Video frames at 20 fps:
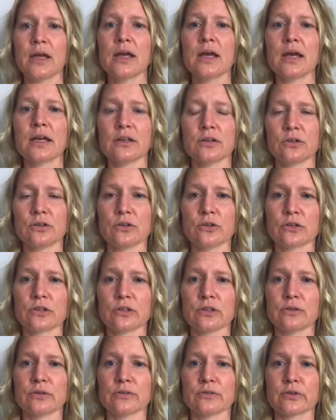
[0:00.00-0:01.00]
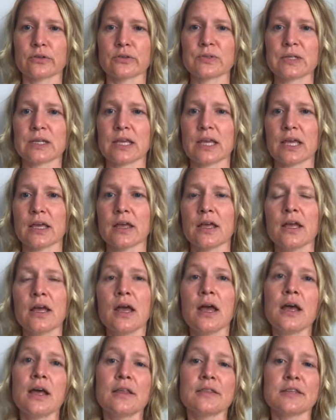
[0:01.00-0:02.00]
at New York University.
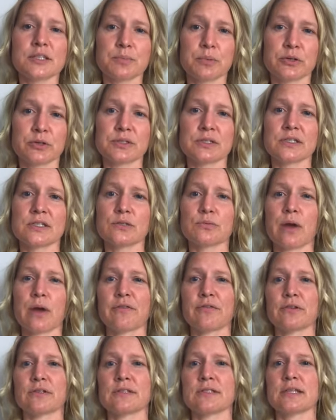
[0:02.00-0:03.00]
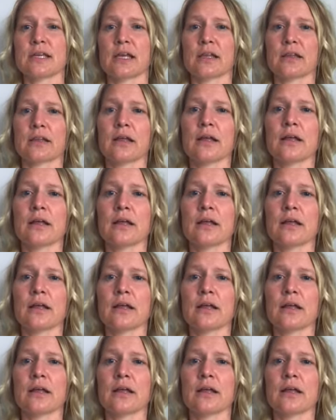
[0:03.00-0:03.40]
This person is referencing